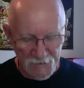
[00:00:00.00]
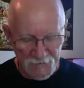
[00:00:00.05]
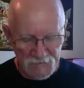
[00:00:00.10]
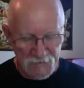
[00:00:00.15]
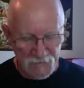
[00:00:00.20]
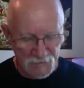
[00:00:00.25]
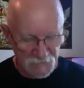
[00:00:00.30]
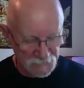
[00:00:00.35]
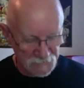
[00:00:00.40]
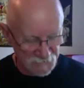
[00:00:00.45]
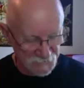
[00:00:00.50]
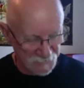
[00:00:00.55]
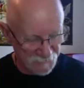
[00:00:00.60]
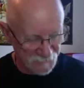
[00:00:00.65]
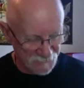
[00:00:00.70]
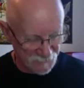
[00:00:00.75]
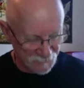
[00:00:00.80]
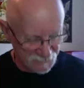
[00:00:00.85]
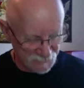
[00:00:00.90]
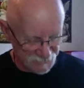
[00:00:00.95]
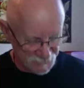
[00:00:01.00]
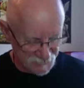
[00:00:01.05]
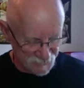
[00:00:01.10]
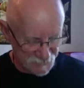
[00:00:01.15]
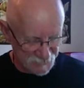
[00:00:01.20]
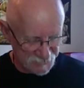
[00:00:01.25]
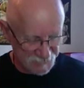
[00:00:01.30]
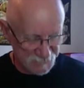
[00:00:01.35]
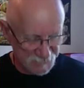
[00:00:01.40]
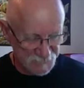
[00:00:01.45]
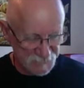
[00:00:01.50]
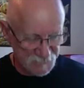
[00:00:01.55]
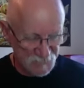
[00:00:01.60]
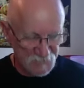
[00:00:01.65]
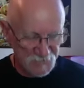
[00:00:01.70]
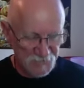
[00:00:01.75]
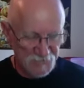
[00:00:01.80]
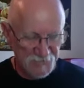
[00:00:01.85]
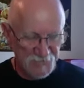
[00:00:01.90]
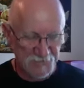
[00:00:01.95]
So the first card this
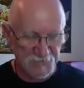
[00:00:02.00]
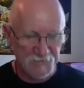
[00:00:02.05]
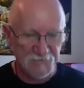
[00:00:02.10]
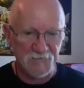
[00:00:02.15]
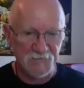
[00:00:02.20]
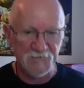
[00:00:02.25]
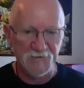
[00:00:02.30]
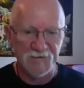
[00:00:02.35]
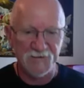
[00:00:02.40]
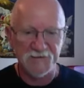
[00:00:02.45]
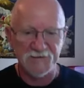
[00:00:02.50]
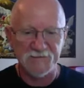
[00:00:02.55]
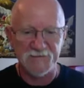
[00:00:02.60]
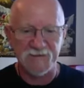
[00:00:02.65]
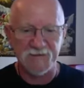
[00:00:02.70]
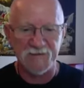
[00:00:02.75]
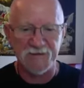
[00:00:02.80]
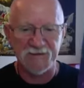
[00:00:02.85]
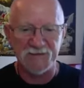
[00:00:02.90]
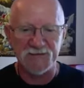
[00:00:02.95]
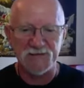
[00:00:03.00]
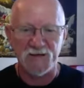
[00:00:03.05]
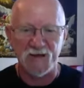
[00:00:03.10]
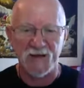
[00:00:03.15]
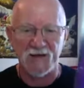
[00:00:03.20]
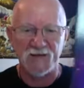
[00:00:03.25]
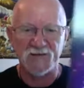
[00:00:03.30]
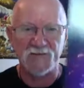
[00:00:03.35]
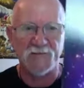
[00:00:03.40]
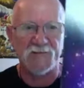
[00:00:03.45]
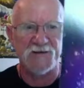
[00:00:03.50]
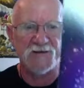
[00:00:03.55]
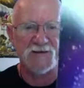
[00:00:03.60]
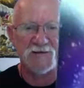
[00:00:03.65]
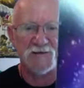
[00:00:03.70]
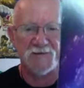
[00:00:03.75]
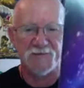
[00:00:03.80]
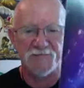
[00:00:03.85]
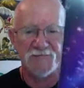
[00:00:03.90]
morning was Enchantment.